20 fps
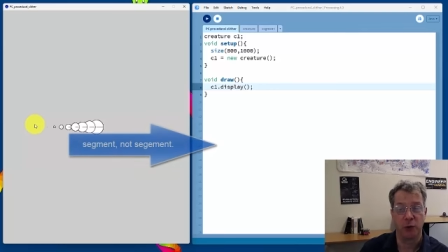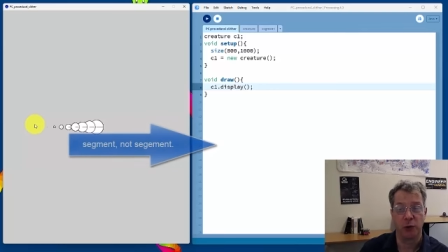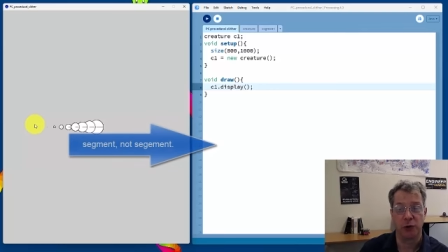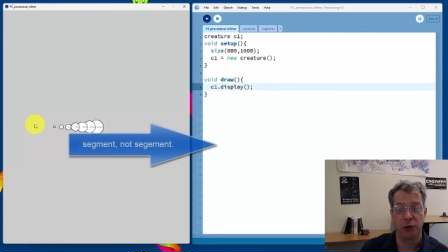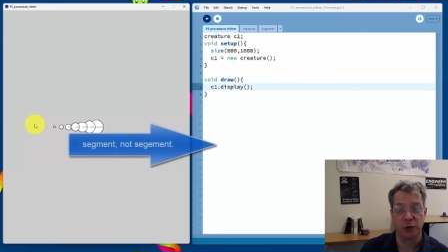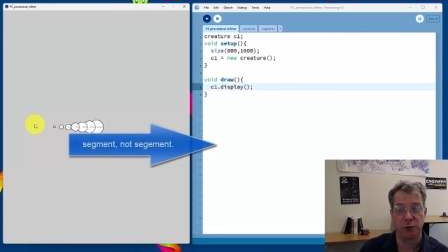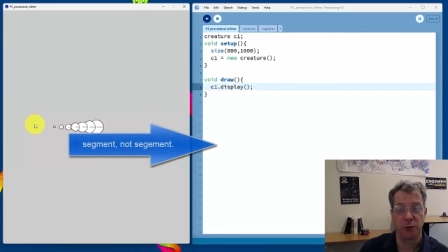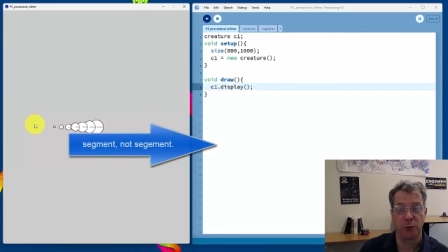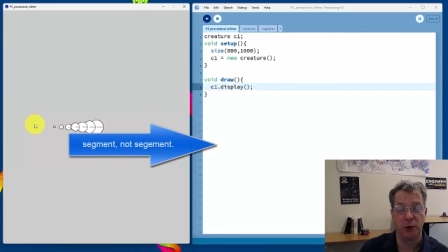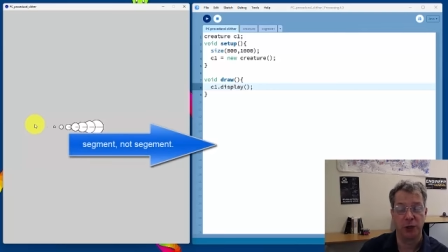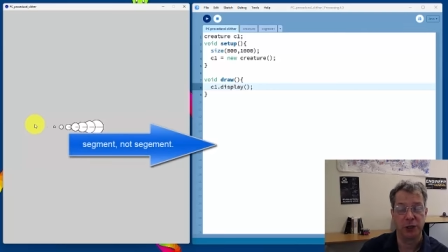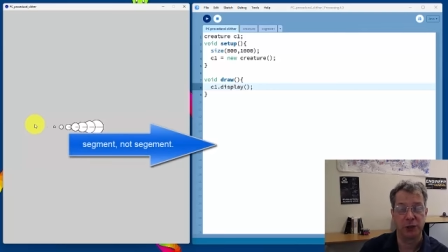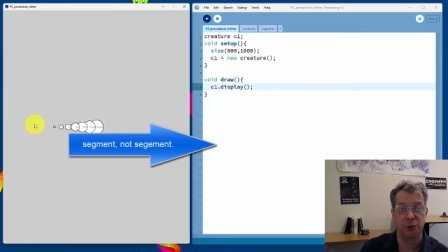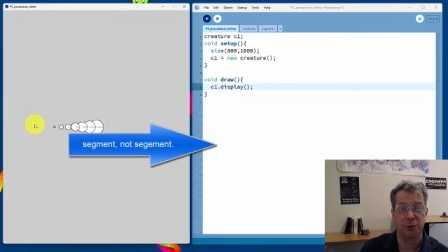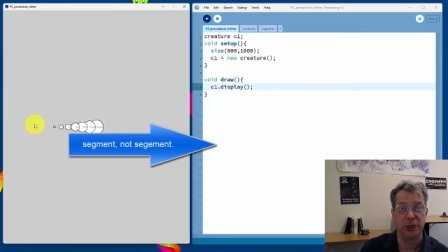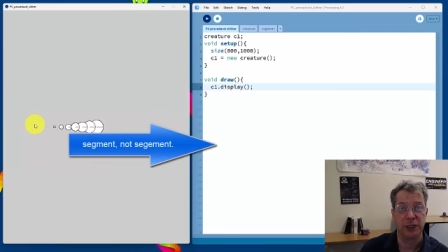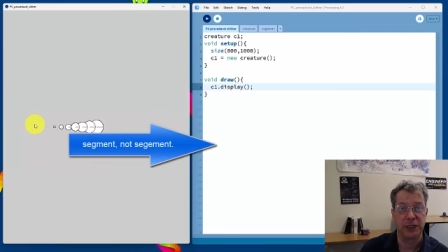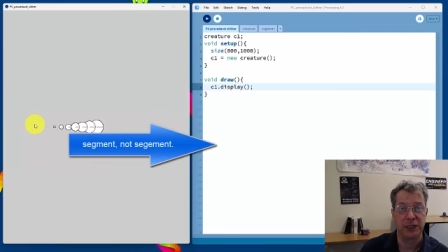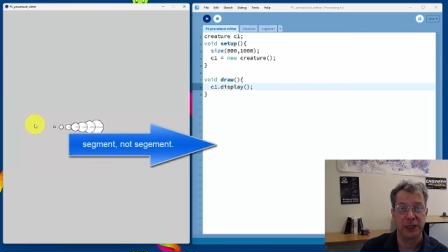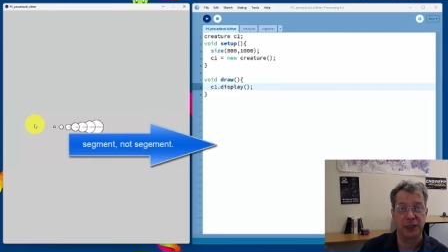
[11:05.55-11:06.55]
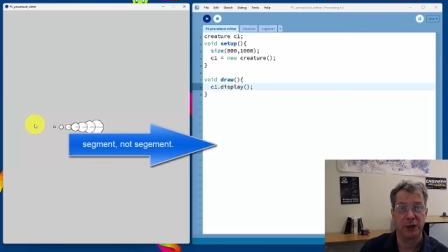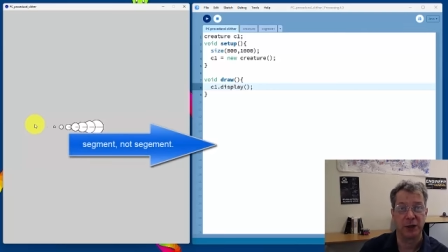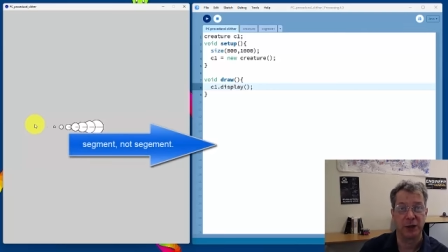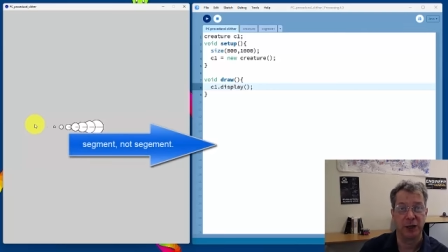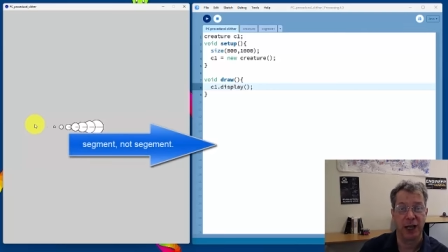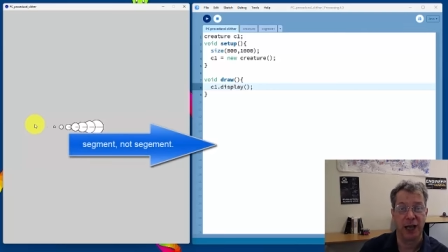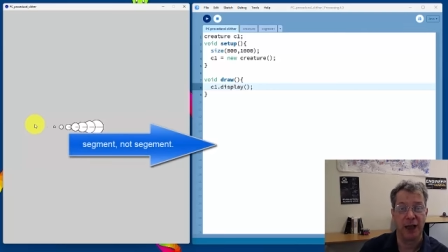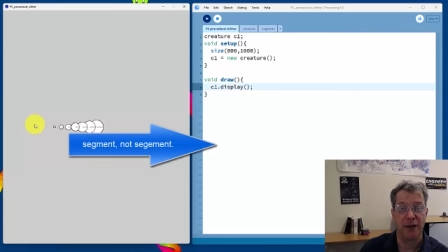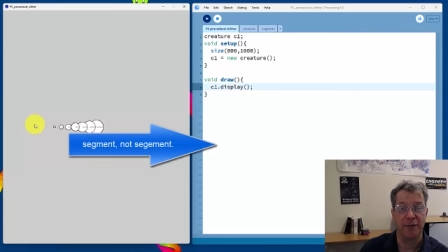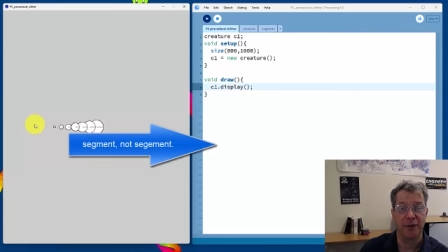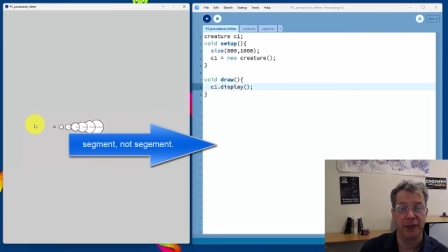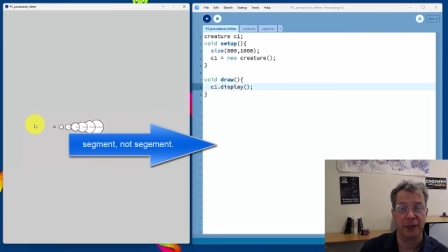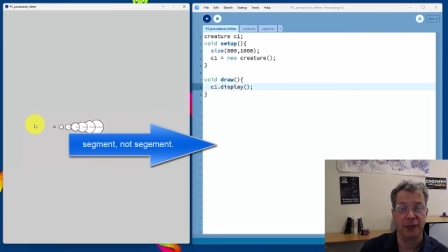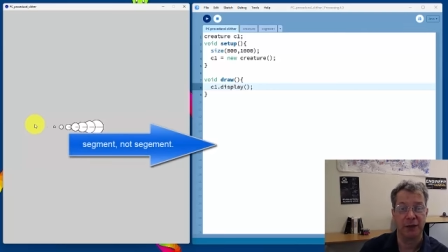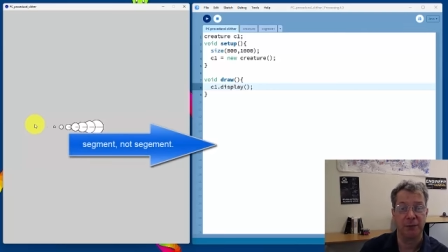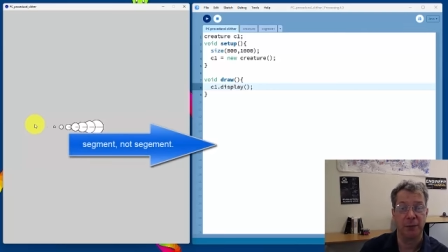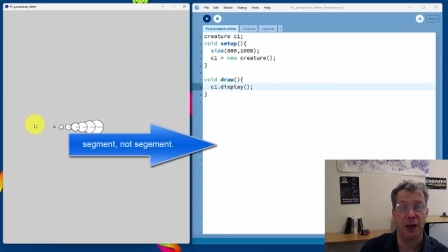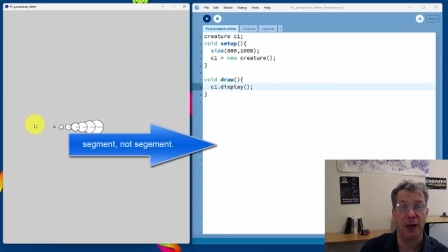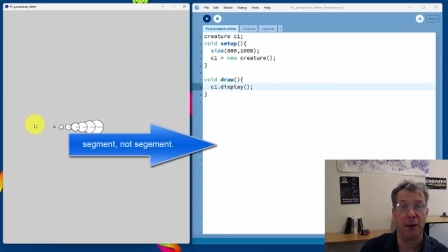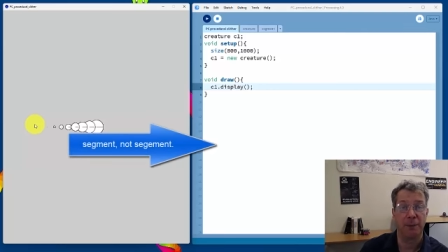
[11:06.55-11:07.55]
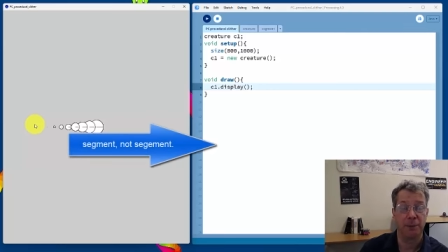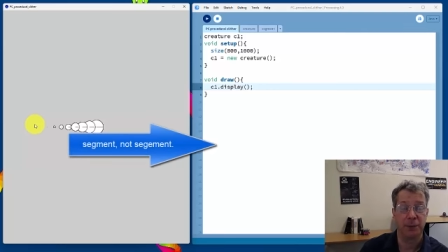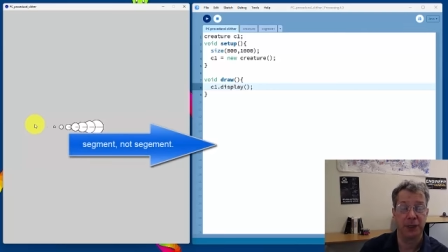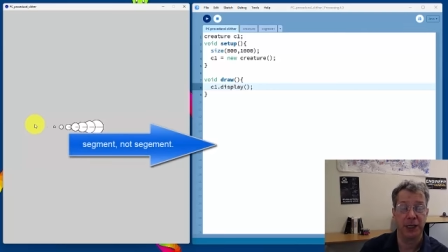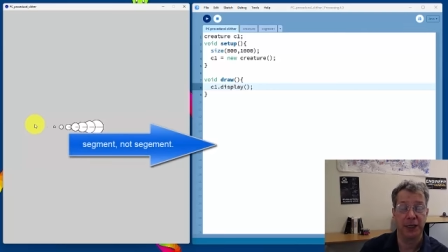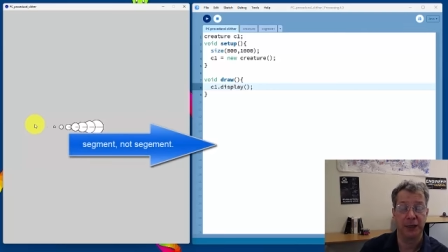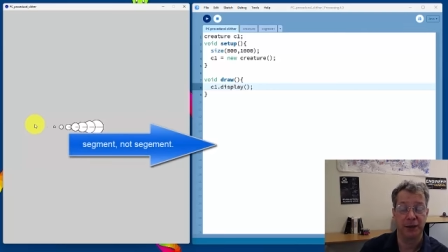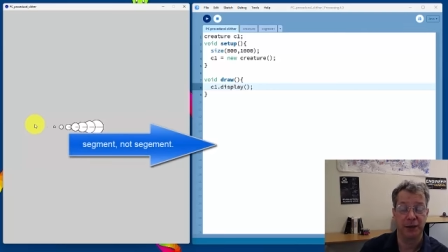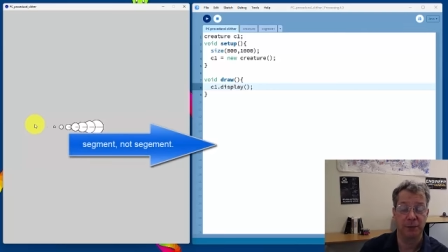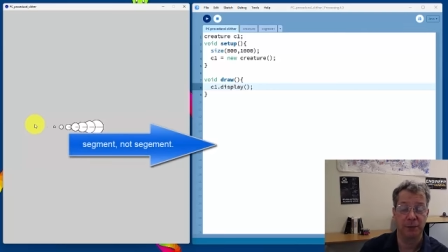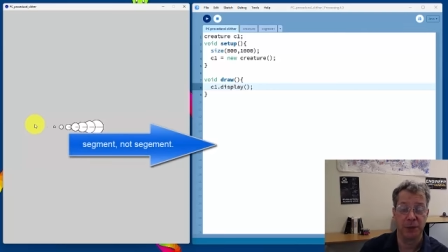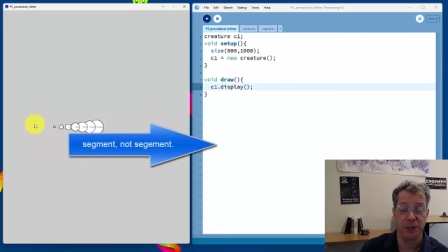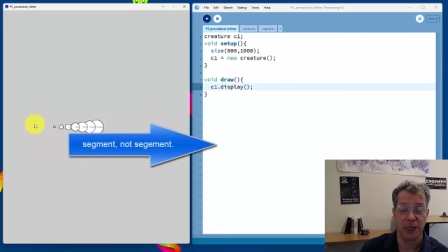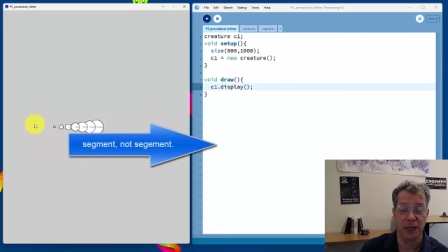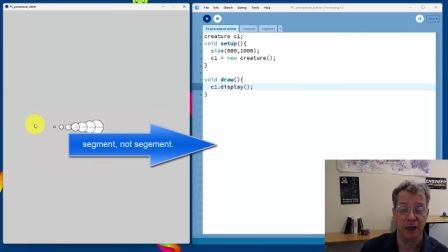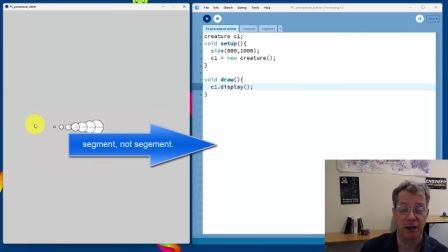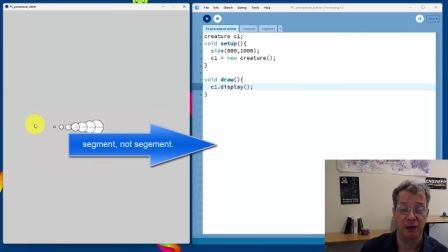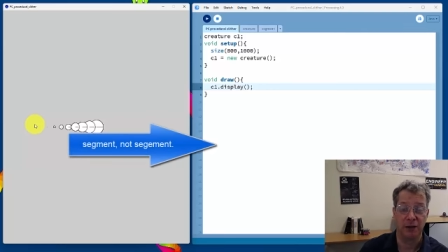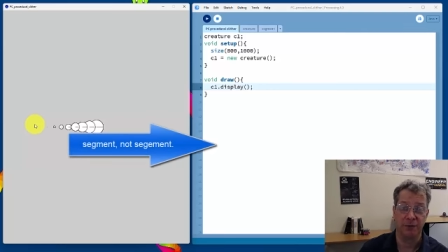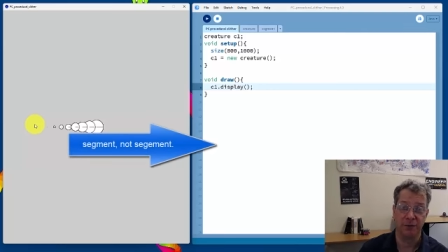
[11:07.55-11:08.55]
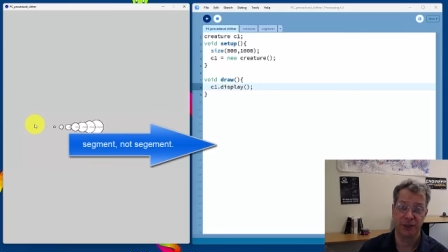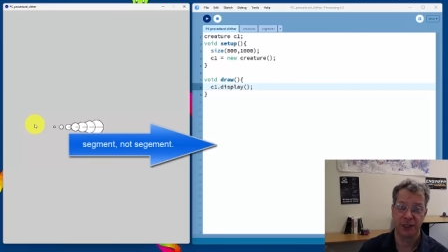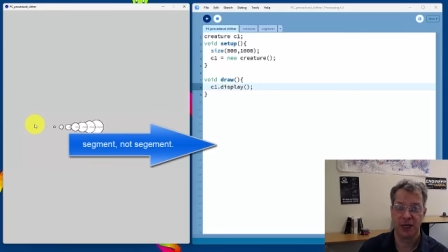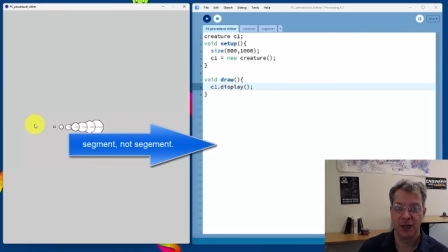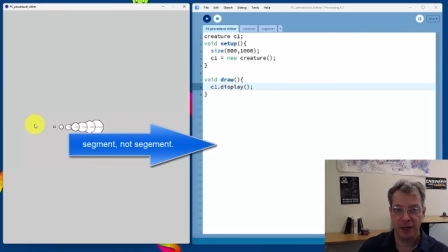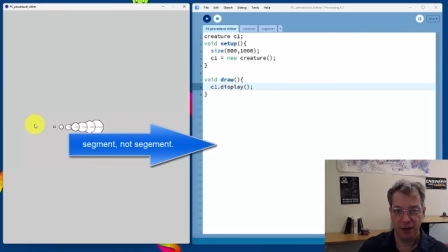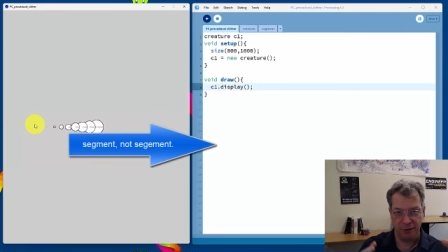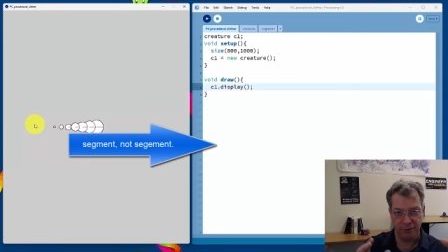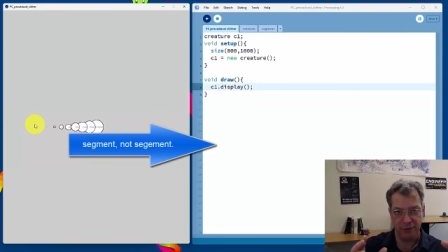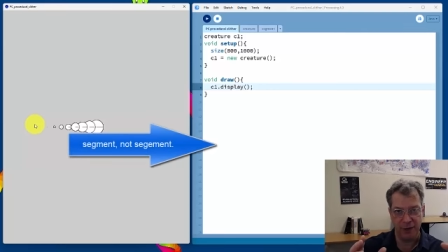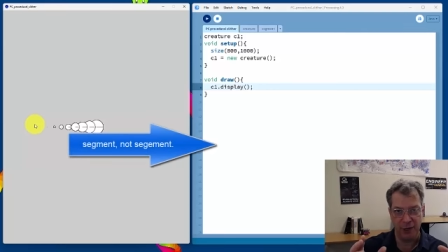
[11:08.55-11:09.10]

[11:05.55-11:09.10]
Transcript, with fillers: But of course, once we start having them update themselves,